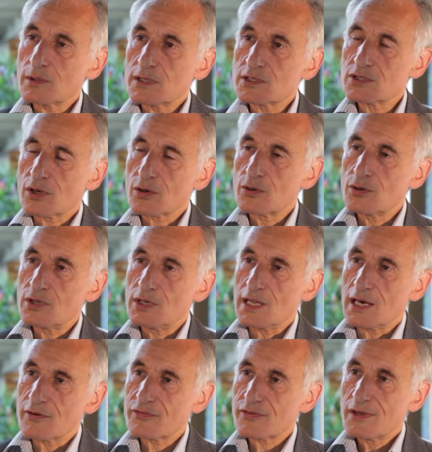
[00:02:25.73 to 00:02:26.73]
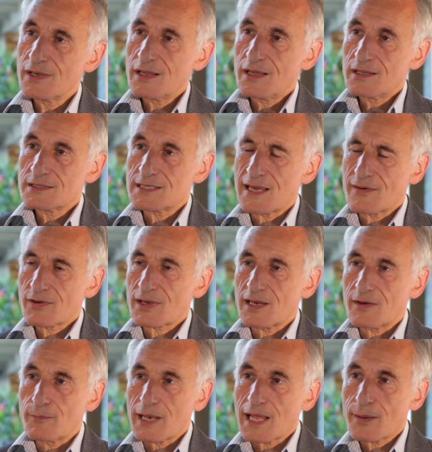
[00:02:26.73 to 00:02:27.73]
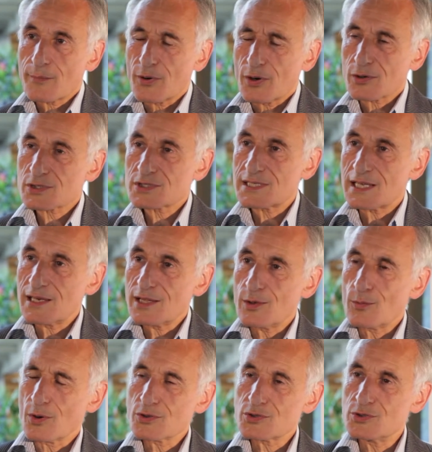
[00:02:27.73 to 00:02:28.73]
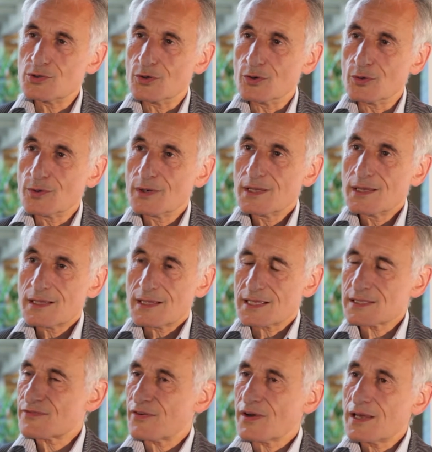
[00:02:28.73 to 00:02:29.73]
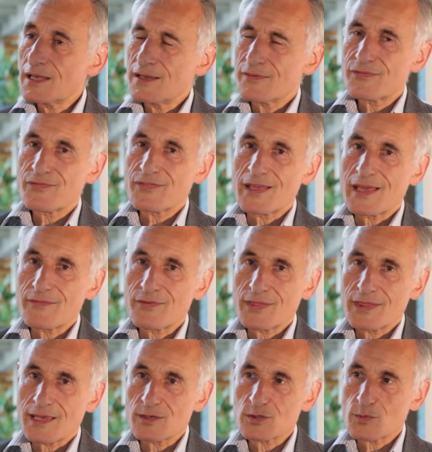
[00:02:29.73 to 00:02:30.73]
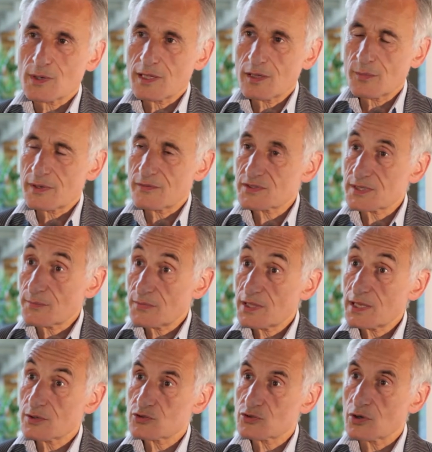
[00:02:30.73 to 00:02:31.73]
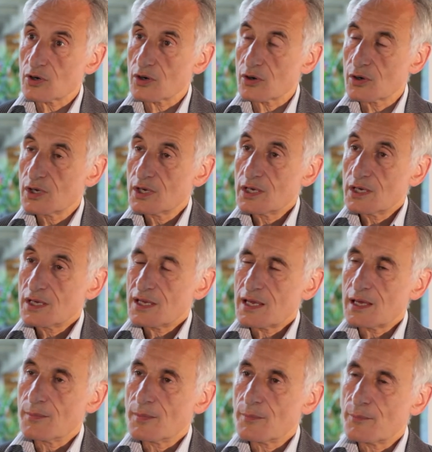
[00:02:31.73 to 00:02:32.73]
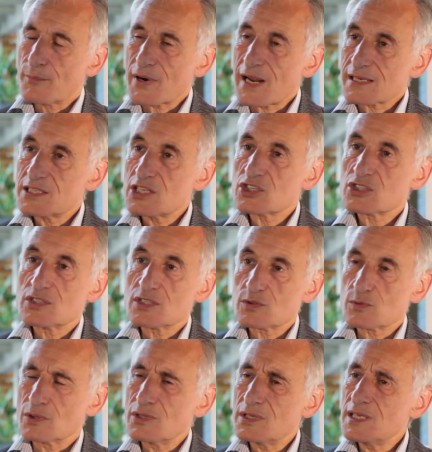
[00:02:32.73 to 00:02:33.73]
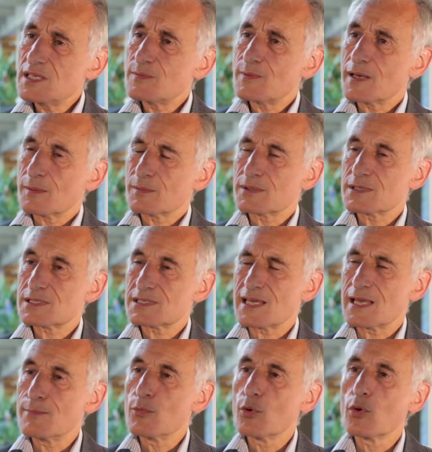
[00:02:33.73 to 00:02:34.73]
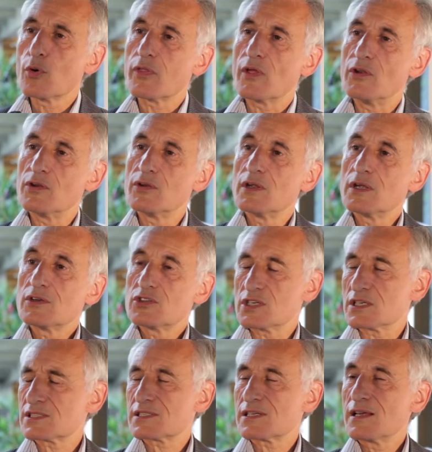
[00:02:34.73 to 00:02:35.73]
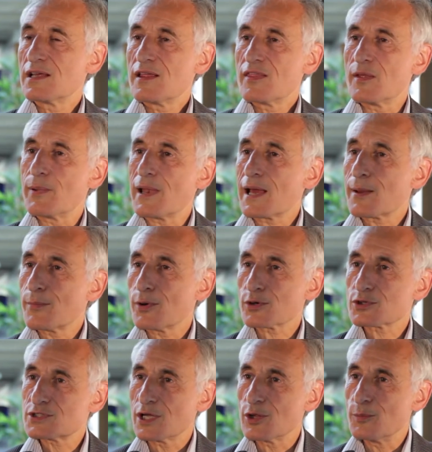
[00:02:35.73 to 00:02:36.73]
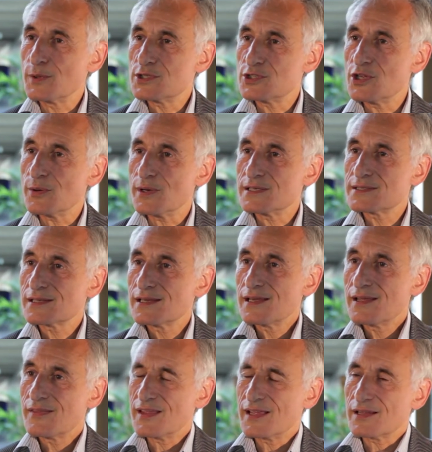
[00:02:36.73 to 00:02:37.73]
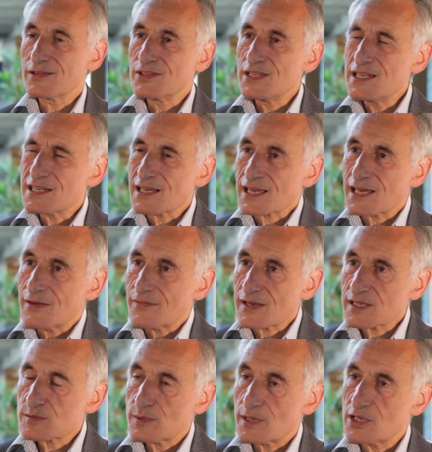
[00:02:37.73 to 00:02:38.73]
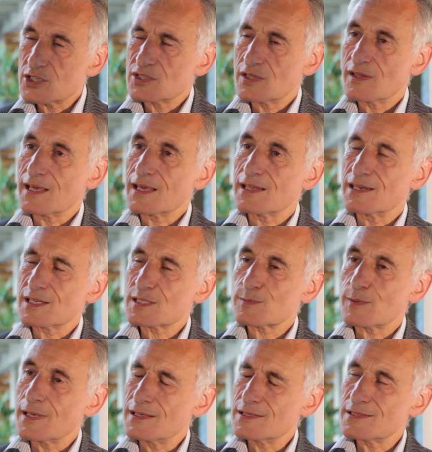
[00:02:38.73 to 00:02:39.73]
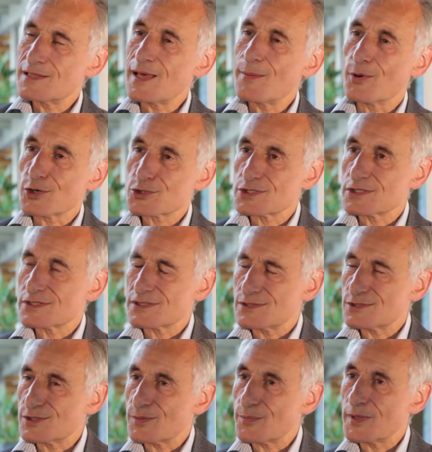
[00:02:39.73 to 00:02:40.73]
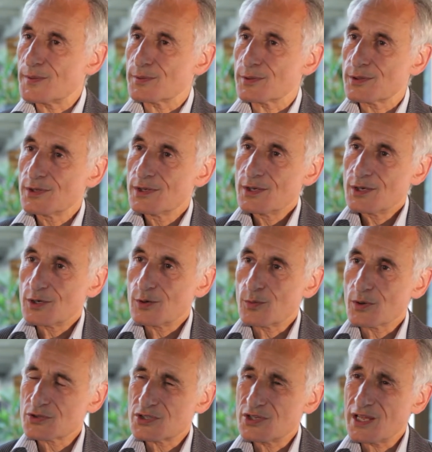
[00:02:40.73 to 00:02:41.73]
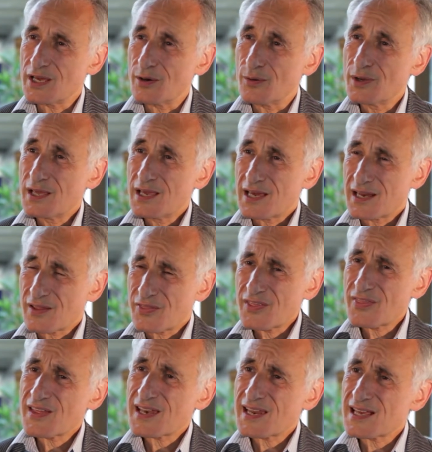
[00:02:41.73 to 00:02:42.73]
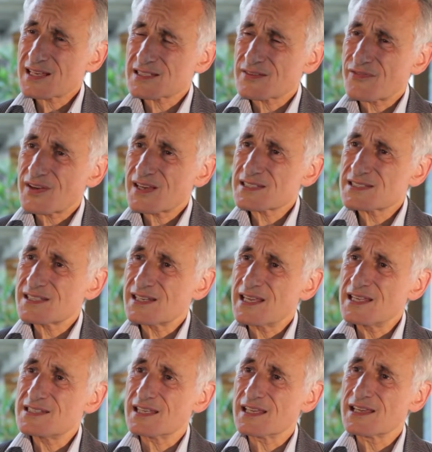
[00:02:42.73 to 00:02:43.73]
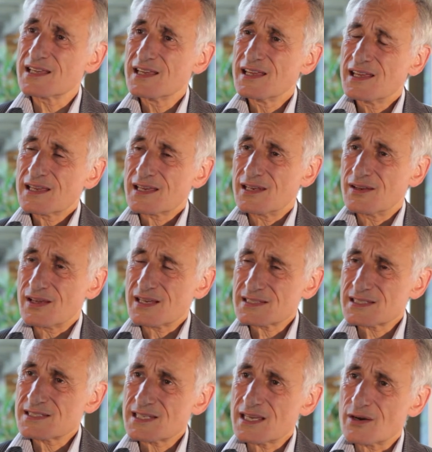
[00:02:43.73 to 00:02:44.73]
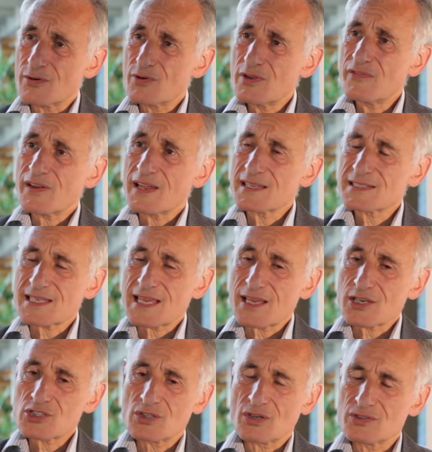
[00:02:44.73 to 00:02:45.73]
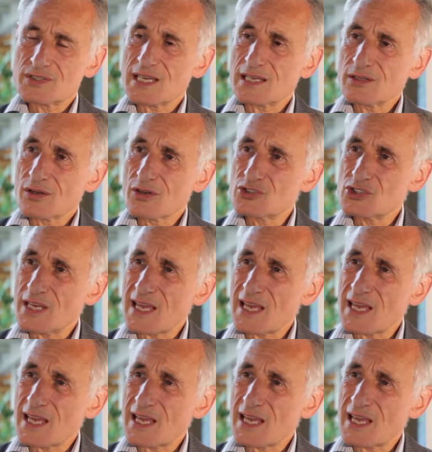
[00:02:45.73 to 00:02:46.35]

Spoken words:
It's not good enough to have a kind of black box telling you what to do. That's fine if everything goes well, but if something goes wrong, practitioners will need to be able to say more than just the black box told me to do it. They'll need a kind of explanation that they can explain to their bosses and to the people who want to know. And I think that has a fascinating, and as I say, a reflex action on technology.